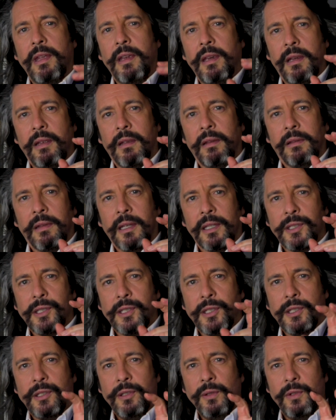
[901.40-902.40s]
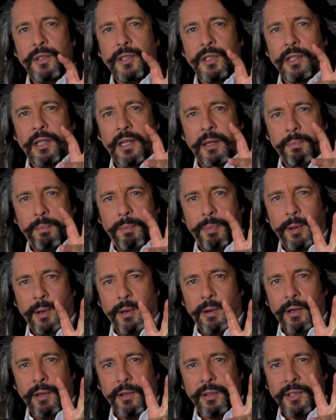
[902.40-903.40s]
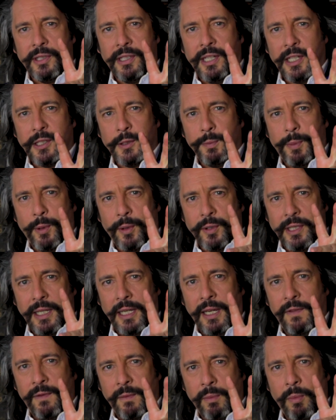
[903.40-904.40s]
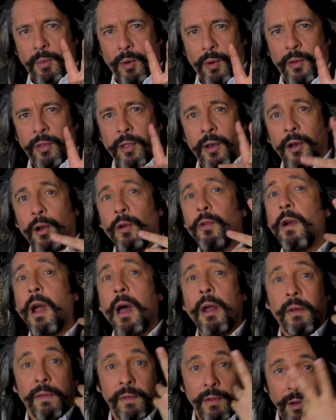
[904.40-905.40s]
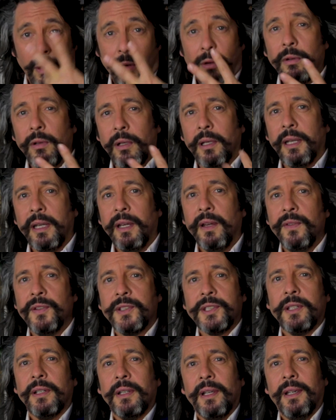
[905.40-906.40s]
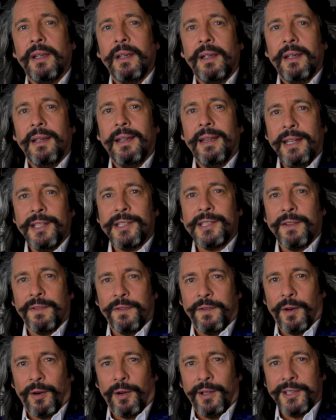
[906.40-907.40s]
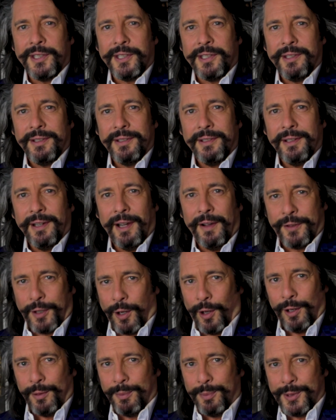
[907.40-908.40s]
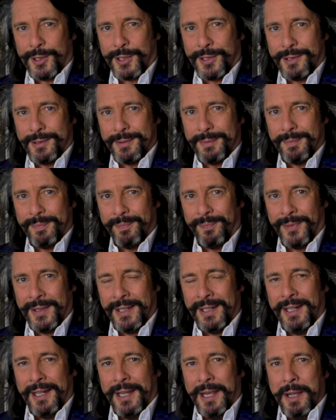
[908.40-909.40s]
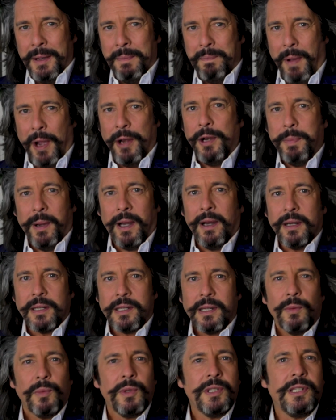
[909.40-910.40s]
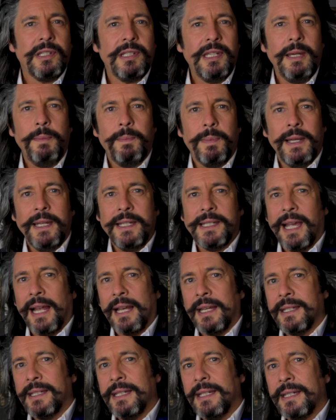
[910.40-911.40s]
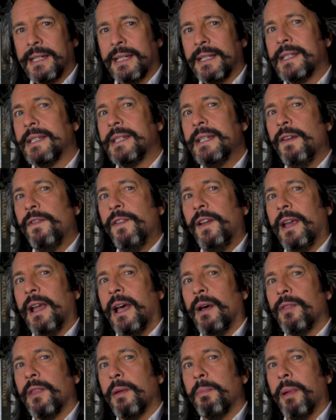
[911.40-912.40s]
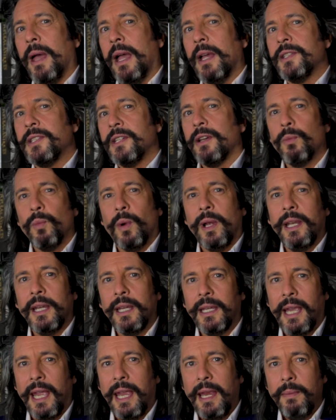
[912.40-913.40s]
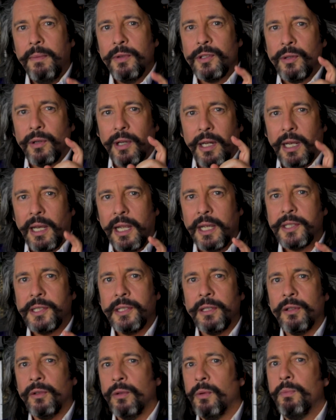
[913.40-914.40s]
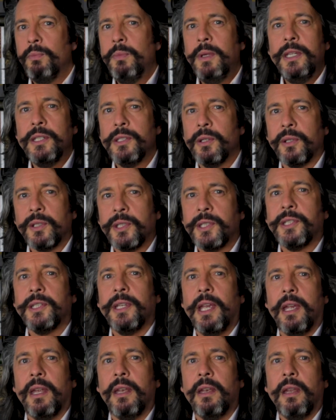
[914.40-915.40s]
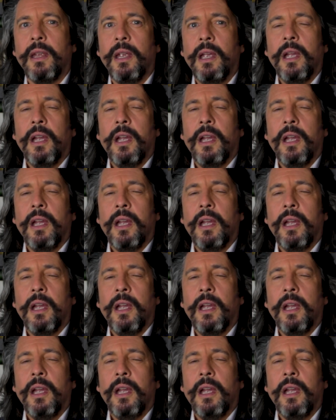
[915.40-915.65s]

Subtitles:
thing that suits an imperial despot even more than a crown of laurel leaves, it's a forest of columns. Bonaparte was deeply talented at sniffing out the best, and when it came to classical mise-en-scène,